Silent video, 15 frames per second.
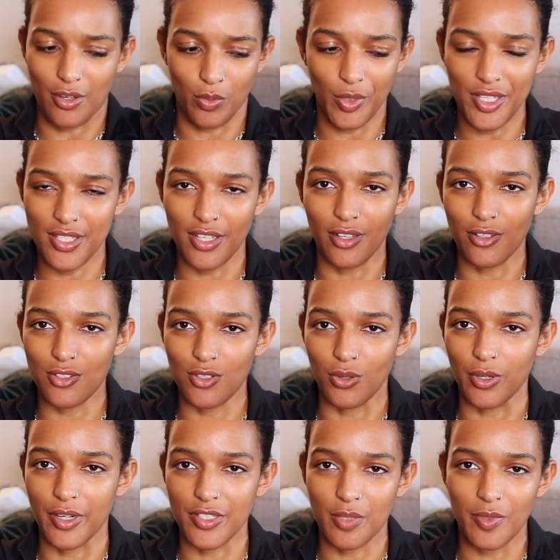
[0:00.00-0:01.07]
a resale
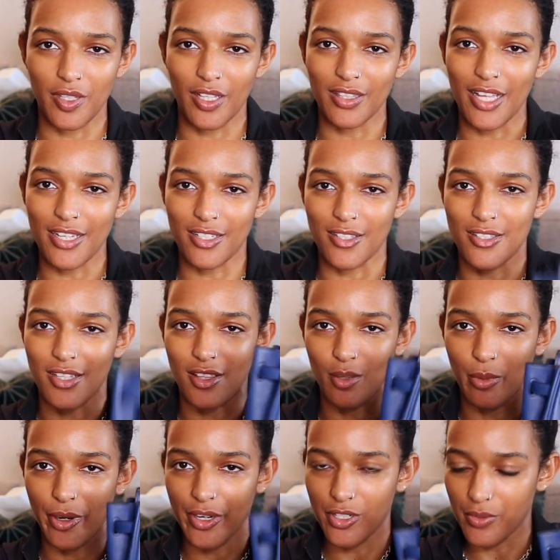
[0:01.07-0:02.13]
store or something like that to see the
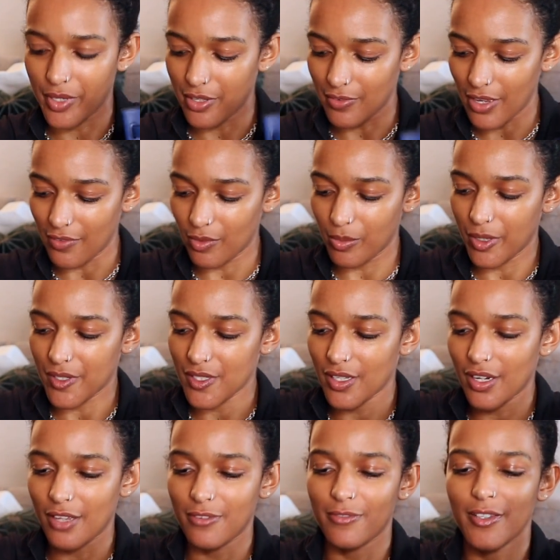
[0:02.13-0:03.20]
Birkin 25 in person.
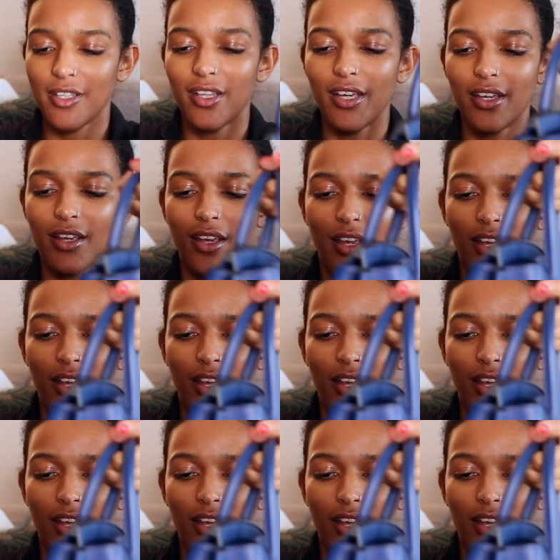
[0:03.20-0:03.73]
I feel like